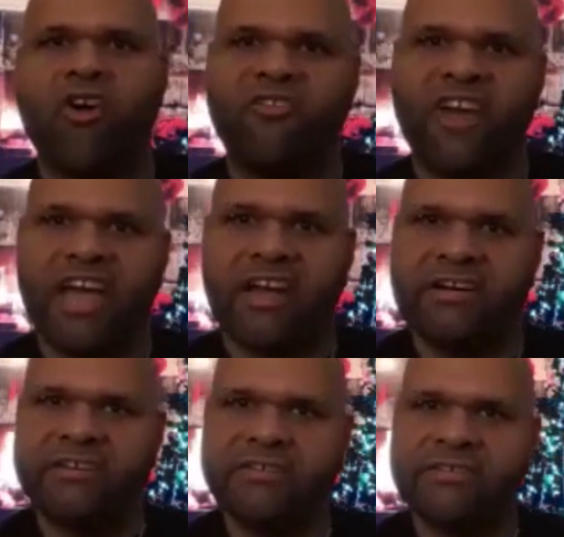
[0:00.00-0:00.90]
now
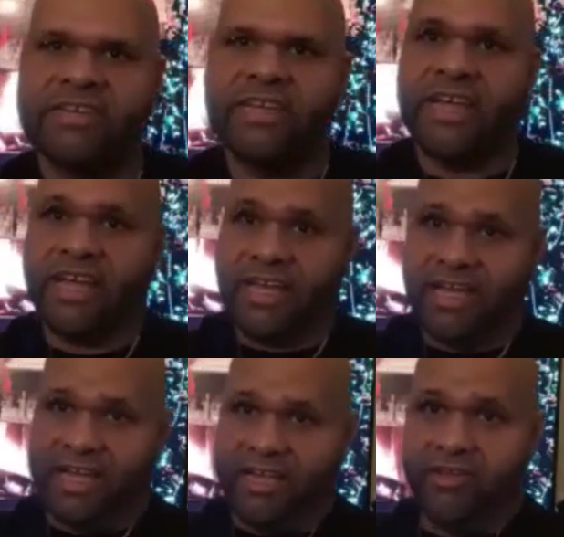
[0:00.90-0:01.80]
don
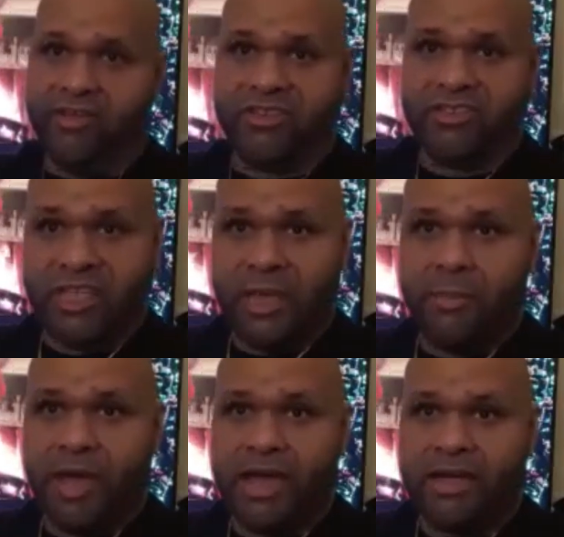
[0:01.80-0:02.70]
vega when he first came in was like a